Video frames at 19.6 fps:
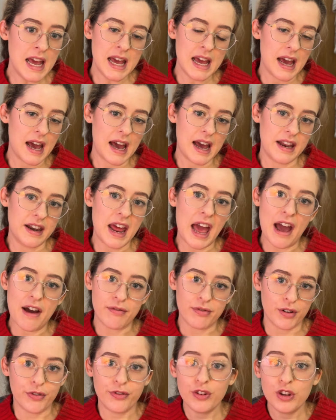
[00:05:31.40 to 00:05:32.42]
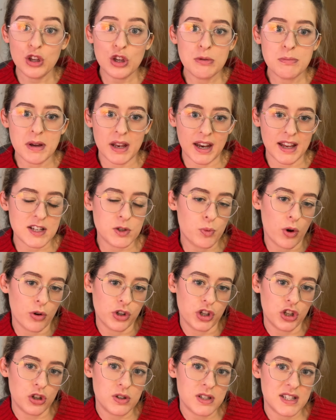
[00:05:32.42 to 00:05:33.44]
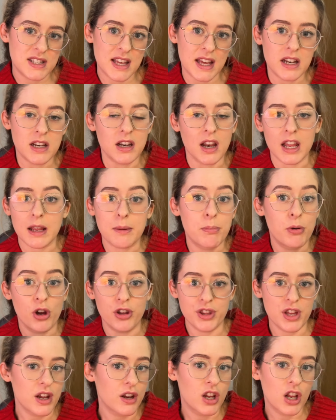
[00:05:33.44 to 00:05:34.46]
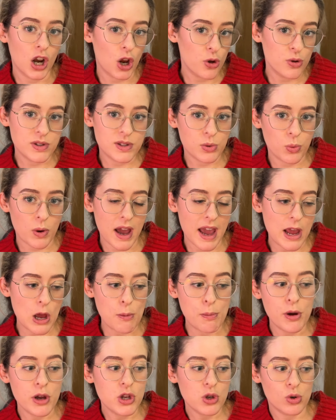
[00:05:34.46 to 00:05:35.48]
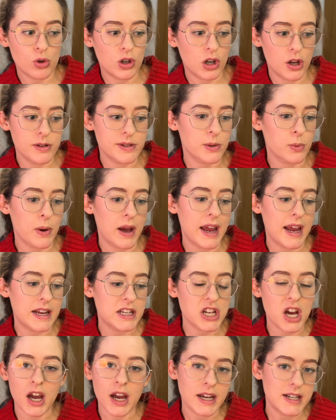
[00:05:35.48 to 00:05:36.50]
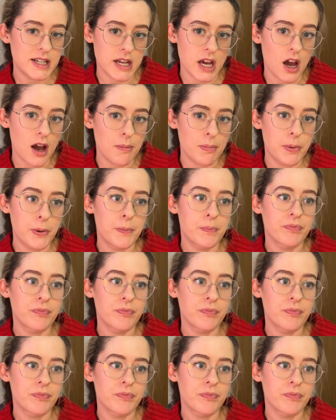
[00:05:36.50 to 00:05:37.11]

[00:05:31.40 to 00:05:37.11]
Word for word: and have a few minutes while you sit and like put their clothes away or put your clothes away, tidy up